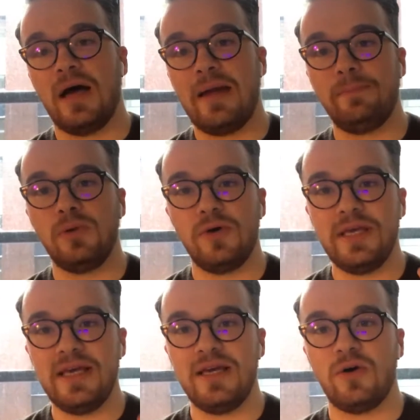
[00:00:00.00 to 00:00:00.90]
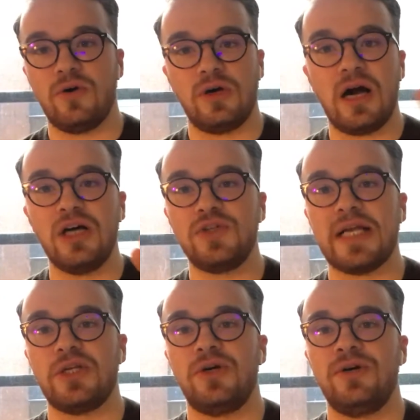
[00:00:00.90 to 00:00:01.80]
employee or a
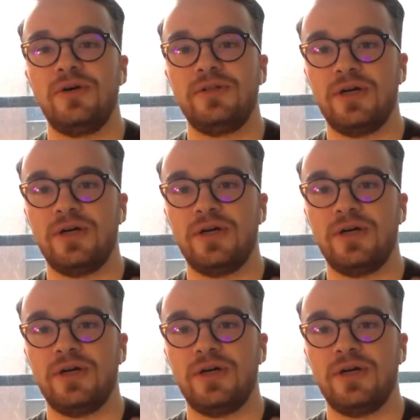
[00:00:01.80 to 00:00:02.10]
contractor,